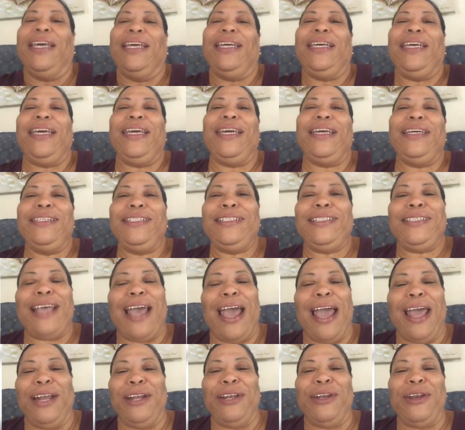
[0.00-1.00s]
kiss
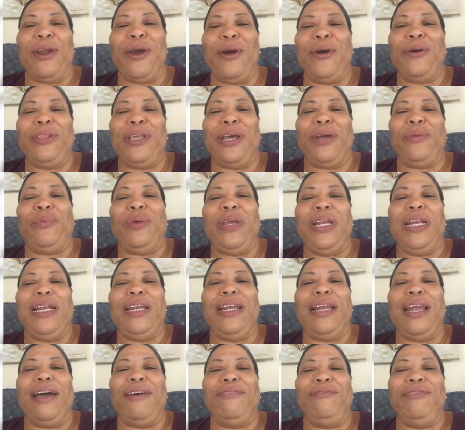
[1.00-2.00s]
and know that we
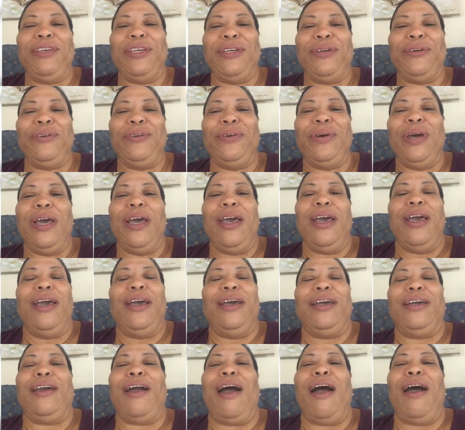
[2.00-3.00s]
love you.
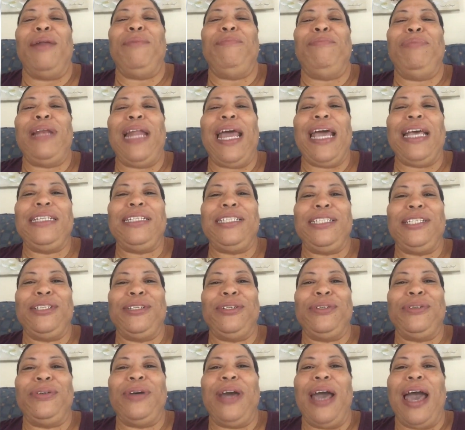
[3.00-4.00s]
God bless
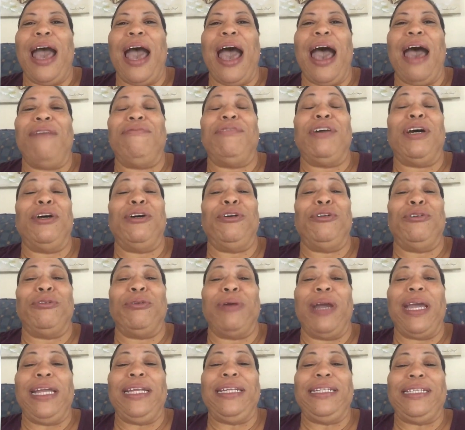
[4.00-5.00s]
you. Have a
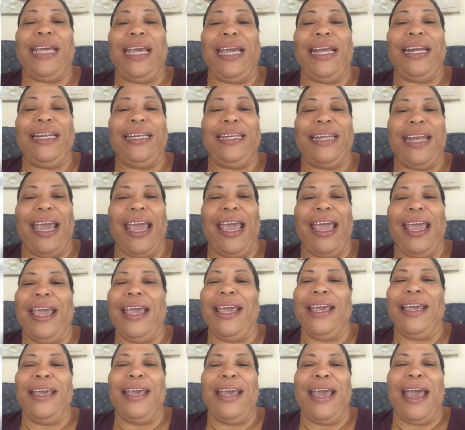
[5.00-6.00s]
great day today.
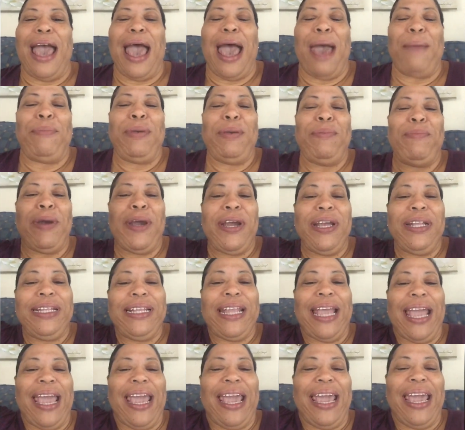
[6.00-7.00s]
Happy
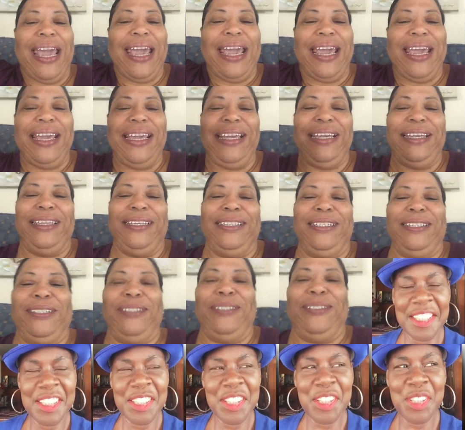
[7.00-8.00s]
birthday!
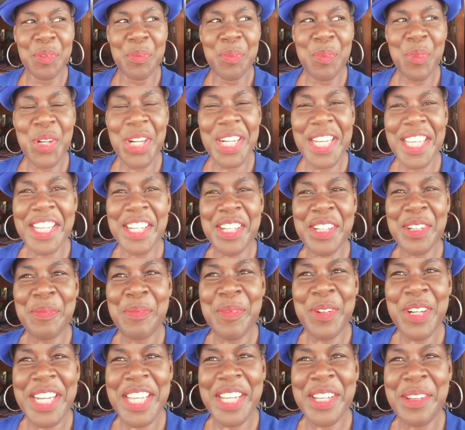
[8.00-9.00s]
Good morning, good
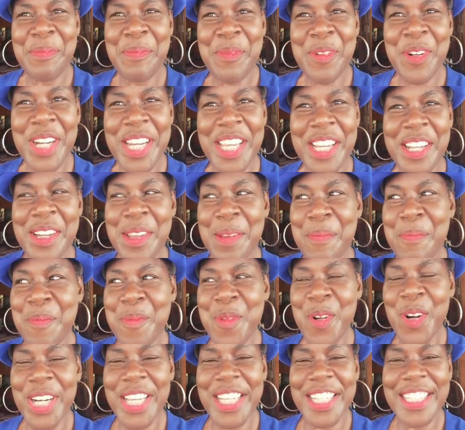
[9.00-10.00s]
morning, good morning, good
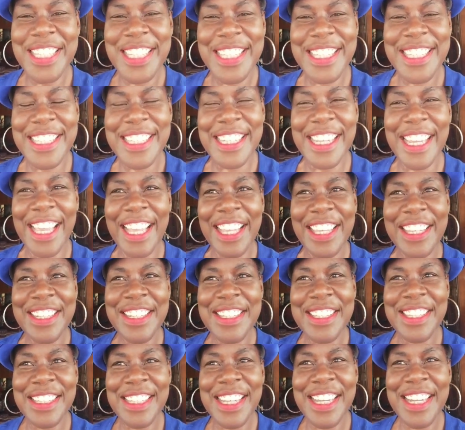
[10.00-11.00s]
morning, Sister
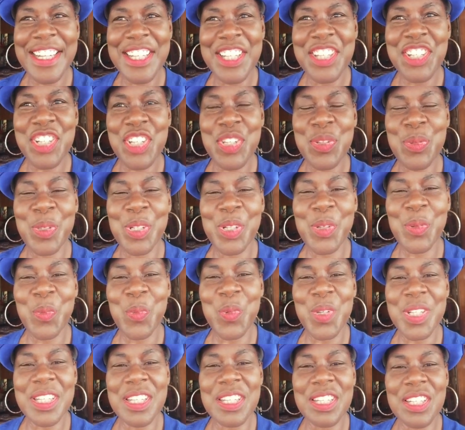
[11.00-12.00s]
Ellis. I just want to
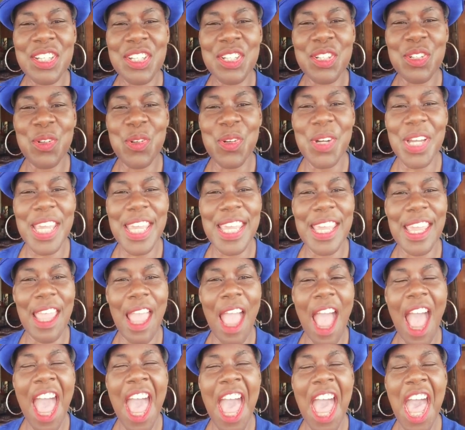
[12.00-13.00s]
wish you
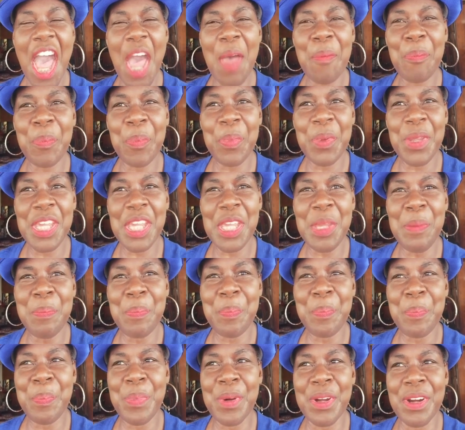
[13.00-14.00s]
a happy
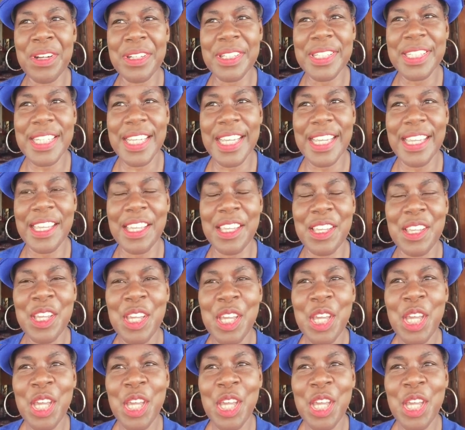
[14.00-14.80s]
birthday.